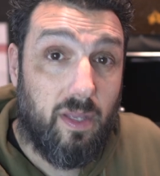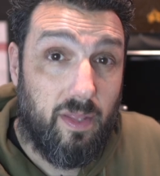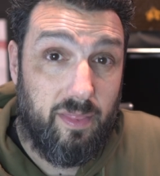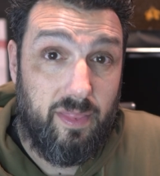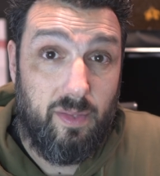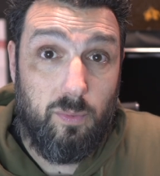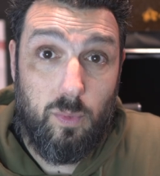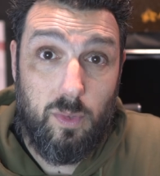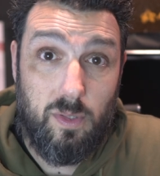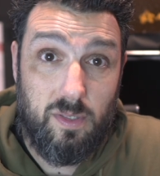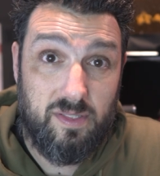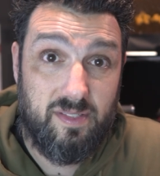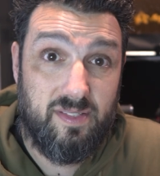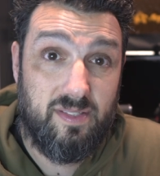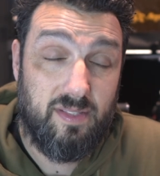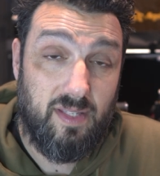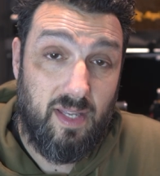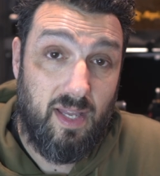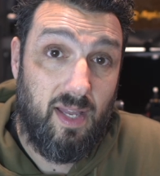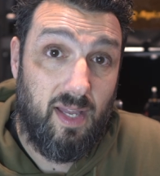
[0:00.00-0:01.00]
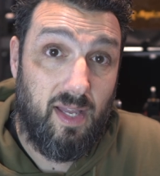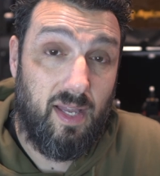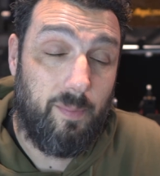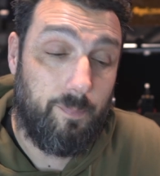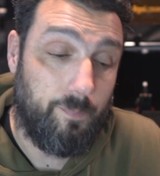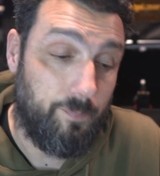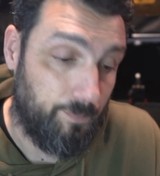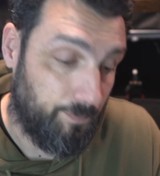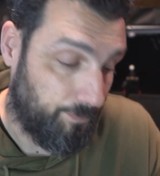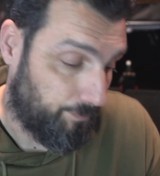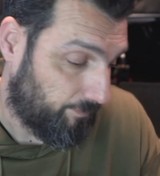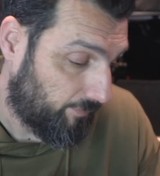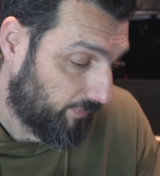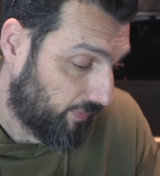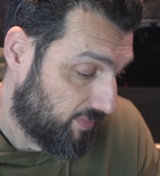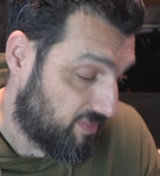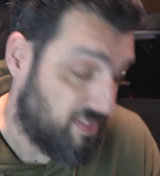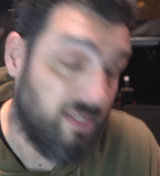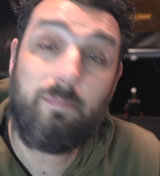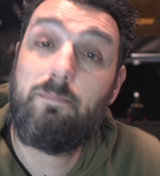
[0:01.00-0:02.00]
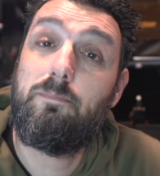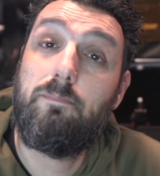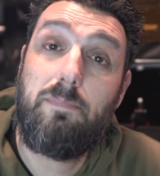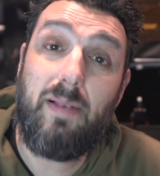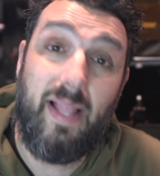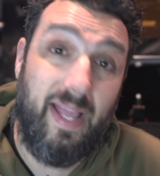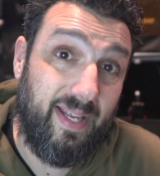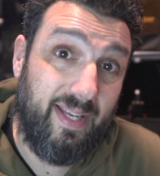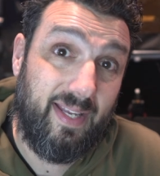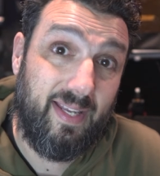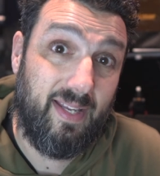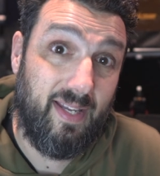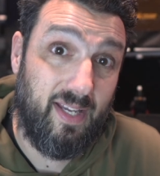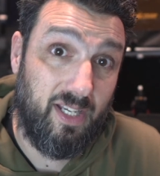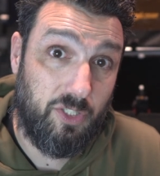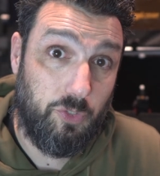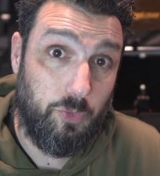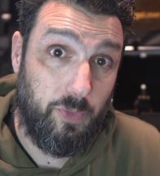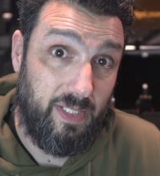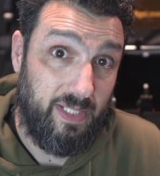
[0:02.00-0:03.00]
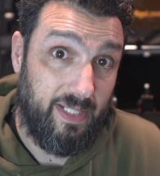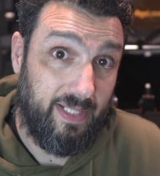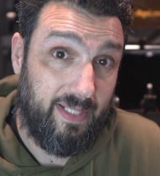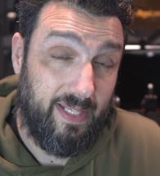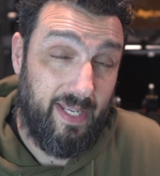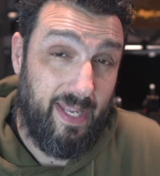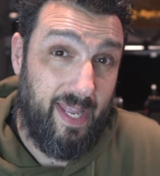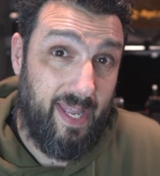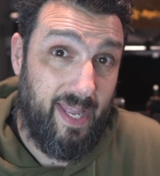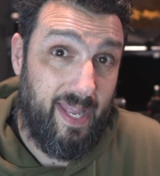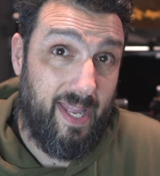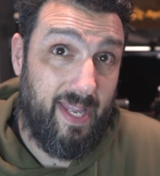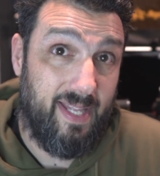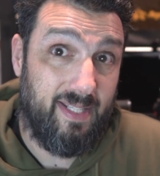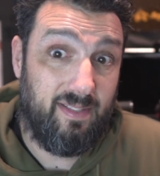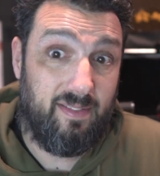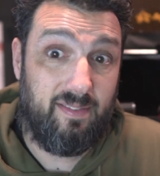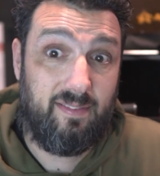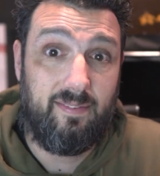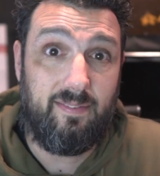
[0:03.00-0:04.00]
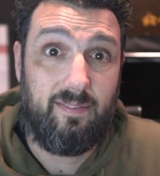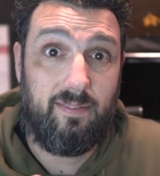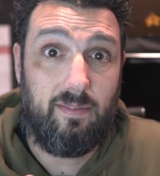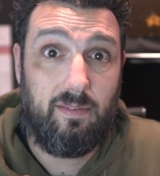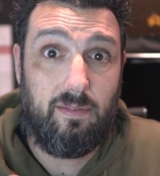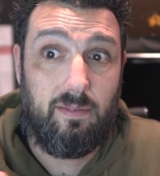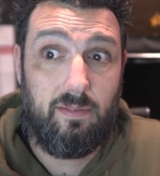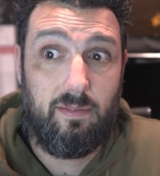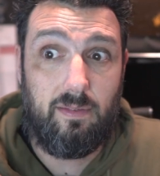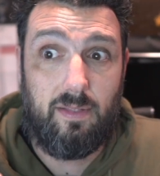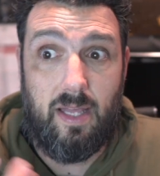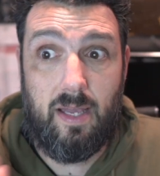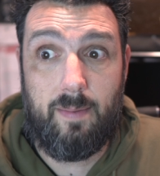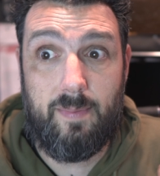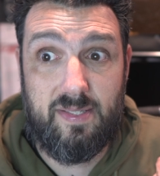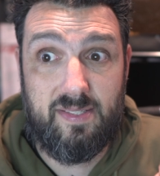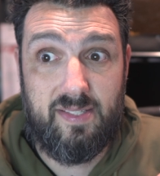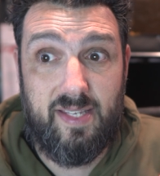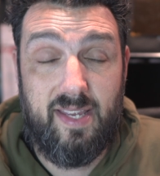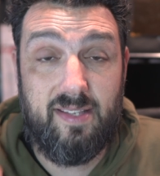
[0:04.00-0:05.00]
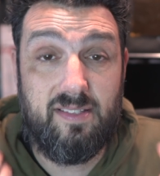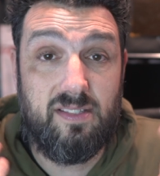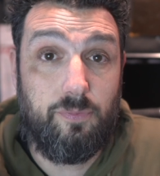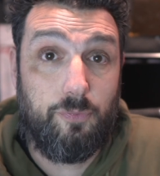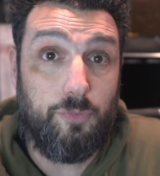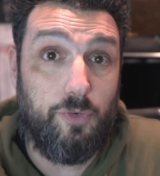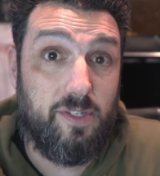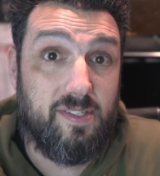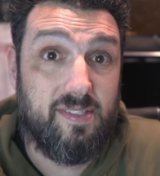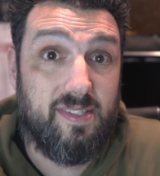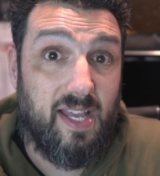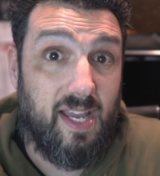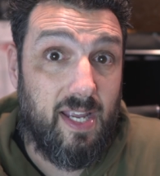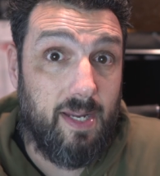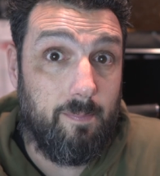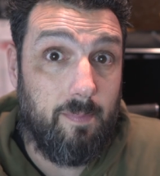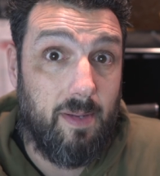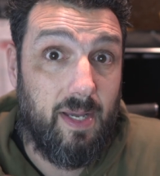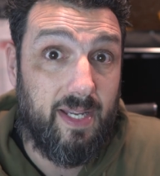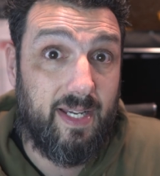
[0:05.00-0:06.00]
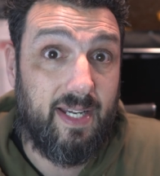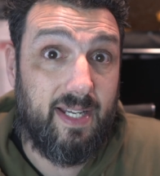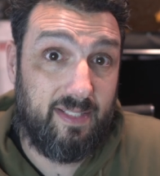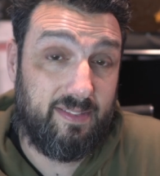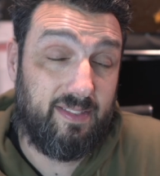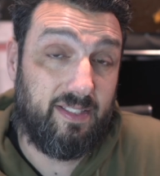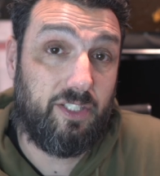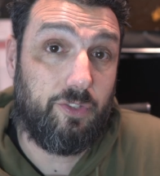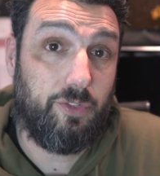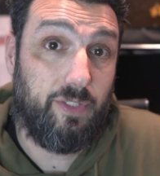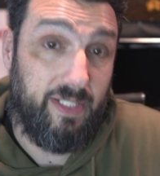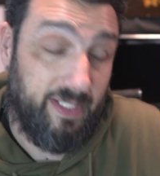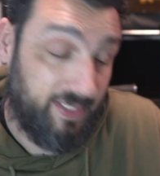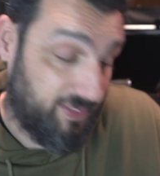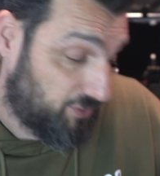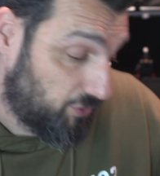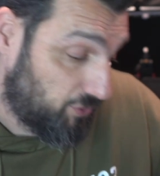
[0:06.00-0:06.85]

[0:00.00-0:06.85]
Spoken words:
there was some black acrylic. And I must say it's the first time I cut acrylic.